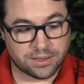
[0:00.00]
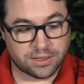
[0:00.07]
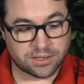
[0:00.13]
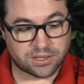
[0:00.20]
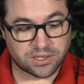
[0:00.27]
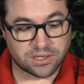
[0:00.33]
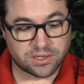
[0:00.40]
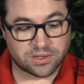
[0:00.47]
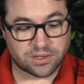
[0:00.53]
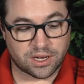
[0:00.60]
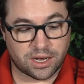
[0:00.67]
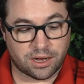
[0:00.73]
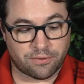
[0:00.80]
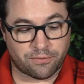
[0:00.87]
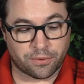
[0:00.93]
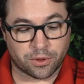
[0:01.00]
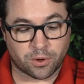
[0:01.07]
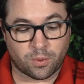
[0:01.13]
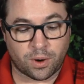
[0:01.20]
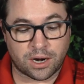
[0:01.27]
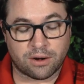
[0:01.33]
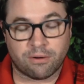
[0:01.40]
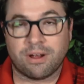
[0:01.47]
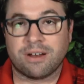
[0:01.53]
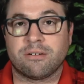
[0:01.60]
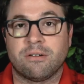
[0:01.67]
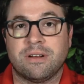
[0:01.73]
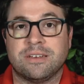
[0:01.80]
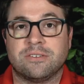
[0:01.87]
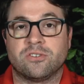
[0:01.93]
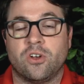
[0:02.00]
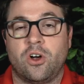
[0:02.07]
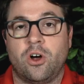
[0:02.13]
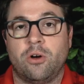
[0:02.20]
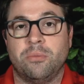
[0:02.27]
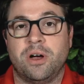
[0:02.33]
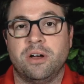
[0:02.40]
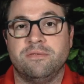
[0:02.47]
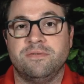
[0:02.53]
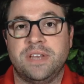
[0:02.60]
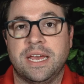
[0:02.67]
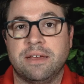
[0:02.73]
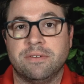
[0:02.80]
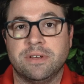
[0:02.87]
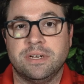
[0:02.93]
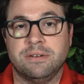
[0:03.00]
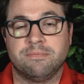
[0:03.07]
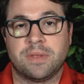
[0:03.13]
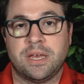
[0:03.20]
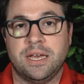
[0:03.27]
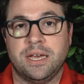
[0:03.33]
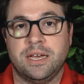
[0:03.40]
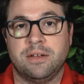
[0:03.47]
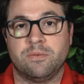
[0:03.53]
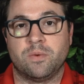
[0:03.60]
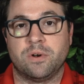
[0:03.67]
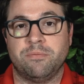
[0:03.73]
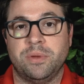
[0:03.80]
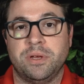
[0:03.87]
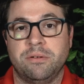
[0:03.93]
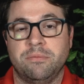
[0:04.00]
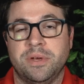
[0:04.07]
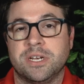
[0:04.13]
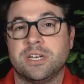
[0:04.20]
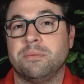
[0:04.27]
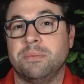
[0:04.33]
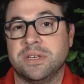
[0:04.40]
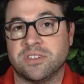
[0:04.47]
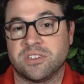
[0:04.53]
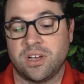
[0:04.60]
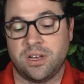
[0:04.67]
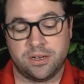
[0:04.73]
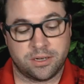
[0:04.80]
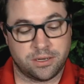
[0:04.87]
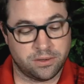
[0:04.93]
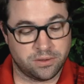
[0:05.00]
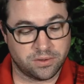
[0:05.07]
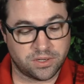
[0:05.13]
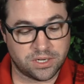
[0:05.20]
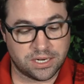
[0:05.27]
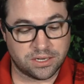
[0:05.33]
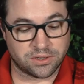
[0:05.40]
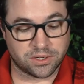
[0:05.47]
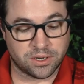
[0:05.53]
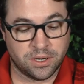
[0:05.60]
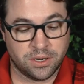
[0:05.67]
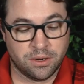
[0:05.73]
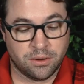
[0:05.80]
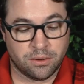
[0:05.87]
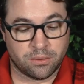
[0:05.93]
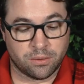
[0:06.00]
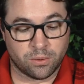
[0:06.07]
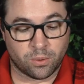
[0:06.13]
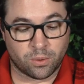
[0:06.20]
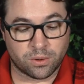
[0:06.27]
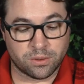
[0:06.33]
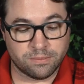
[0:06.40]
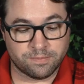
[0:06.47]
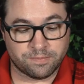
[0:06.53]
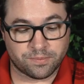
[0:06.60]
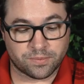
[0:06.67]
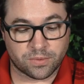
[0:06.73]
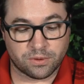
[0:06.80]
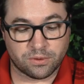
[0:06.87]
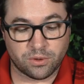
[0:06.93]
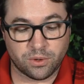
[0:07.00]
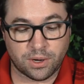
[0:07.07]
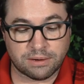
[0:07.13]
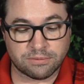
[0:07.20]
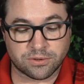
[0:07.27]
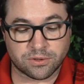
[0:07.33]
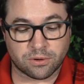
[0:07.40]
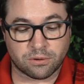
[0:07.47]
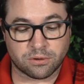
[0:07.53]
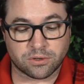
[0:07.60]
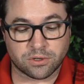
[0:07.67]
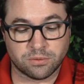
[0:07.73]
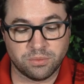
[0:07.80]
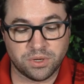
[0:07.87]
This is for the choir director, a psalm of David, and would have been meant to be sung. It says, "Lord, you have searched